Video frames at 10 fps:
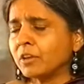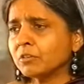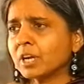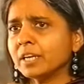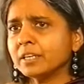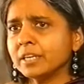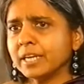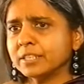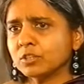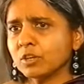You know,
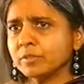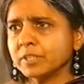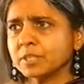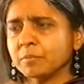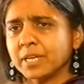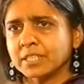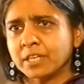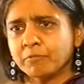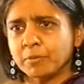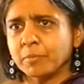Karan, it's always
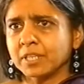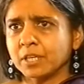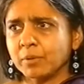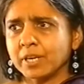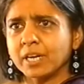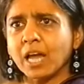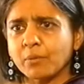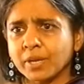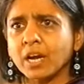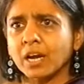amazing for me that we are
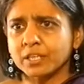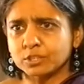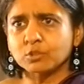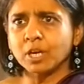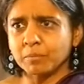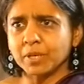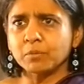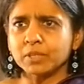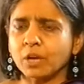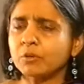allowing cars to come
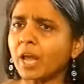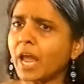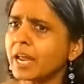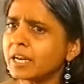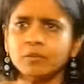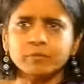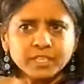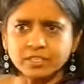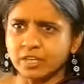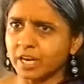in without any of
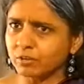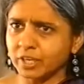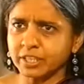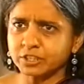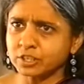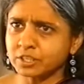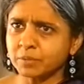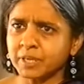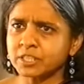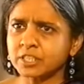these regulations.
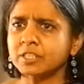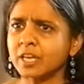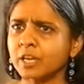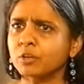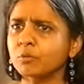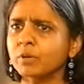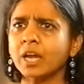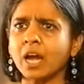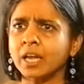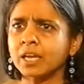I mean, just think, you
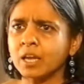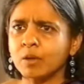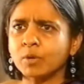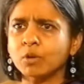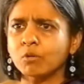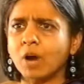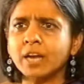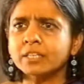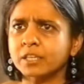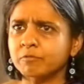and I, we go
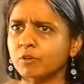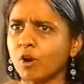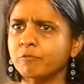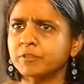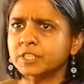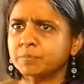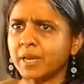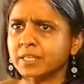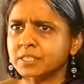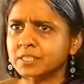hunting for office
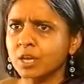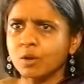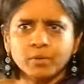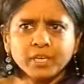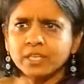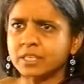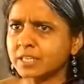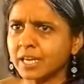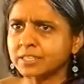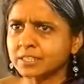space. We need a
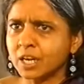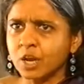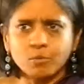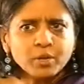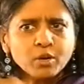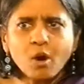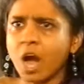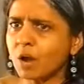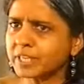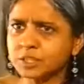desk. We know
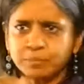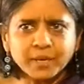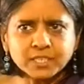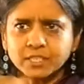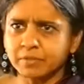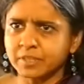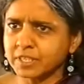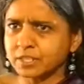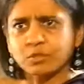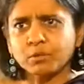how expensive it
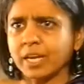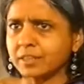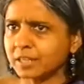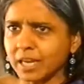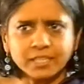is to get